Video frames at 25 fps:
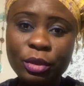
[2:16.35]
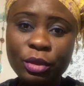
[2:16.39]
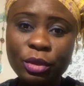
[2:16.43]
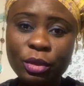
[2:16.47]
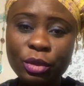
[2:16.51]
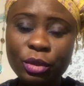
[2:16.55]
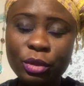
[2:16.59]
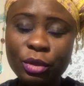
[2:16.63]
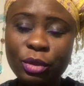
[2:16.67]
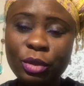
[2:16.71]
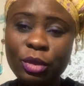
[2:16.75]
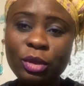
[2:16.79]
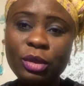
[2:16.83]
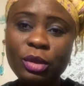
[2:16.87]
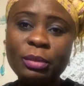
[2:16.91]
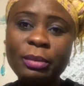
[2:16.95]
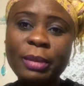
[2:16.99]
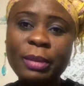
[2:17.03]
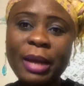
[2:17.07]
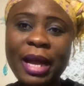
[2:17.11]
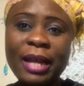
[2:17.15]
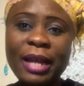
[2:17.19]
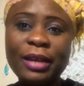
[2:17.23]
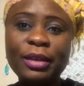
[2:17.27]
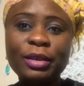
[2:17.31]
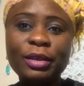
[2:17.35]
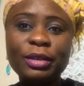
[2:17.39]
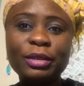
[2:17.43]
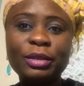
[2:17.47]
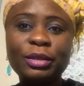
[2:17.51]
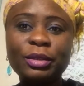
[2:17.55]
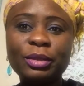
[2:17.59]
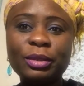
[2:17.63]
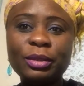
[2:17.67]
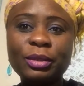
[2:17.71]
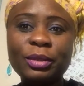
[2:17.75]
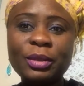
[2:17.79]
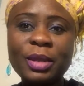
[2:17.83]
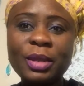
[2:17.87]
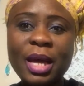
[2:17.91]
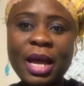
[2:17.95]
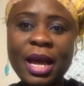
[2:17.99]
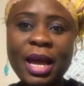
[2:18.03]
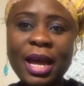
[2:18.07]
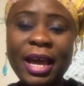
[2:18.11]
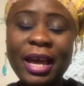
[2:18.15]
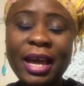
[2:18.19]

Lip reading: to YouTube and also